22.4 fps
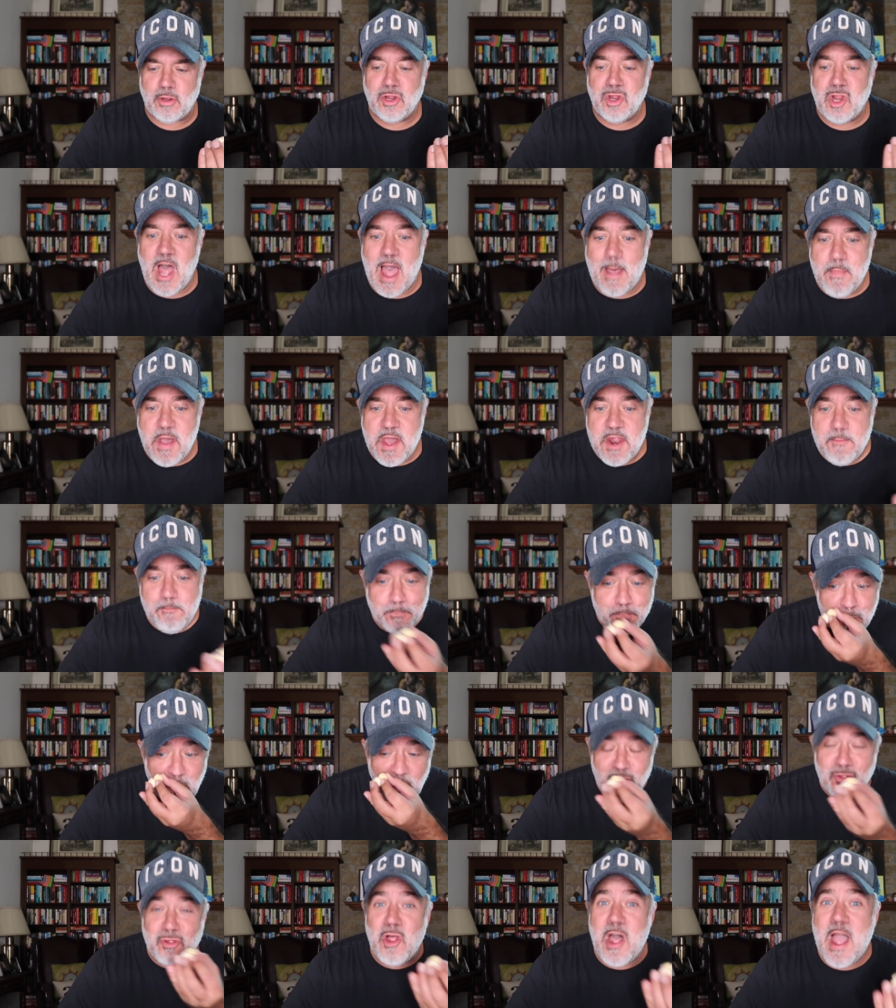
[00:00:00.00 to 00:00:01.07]
Lemon,
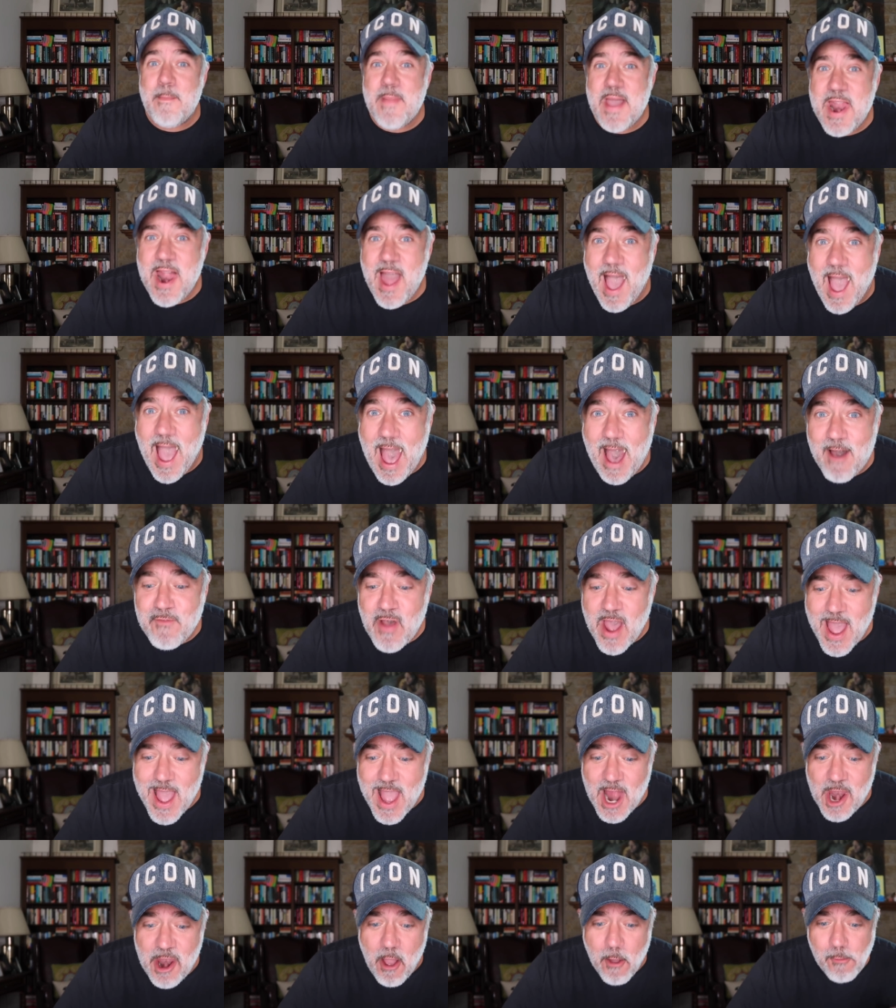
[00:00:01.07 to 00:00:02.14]
lemon
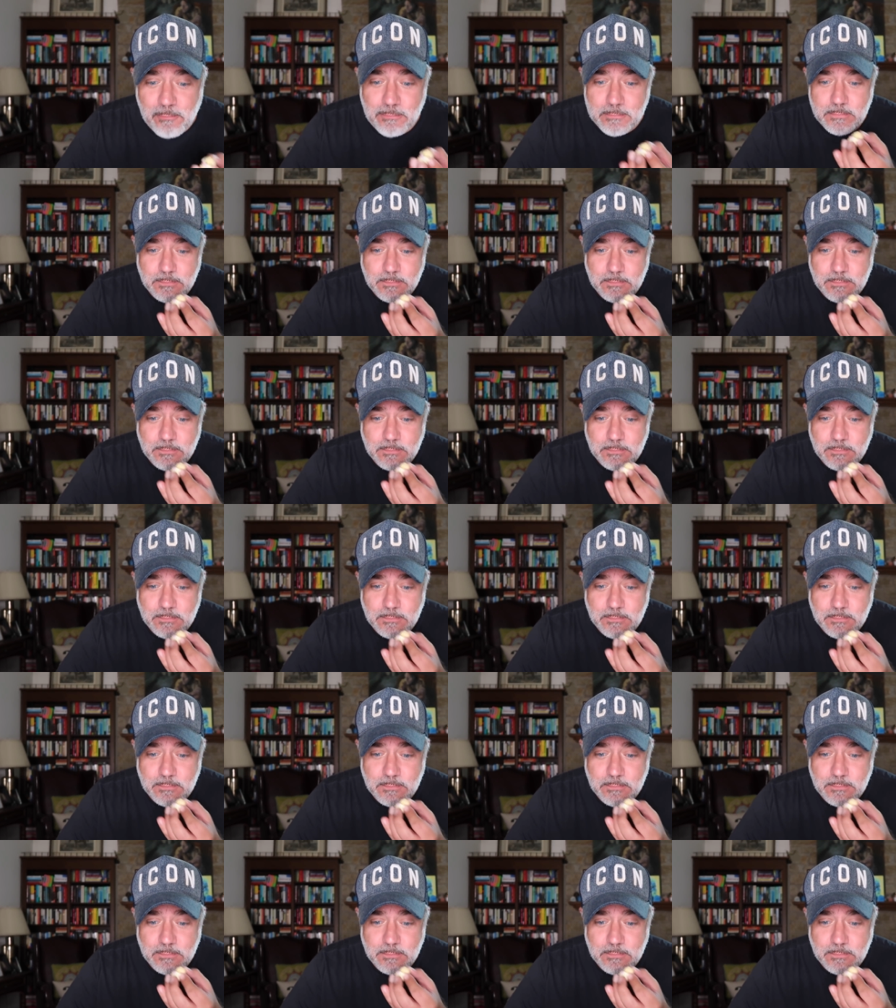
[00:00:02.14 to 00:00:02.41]
heaven.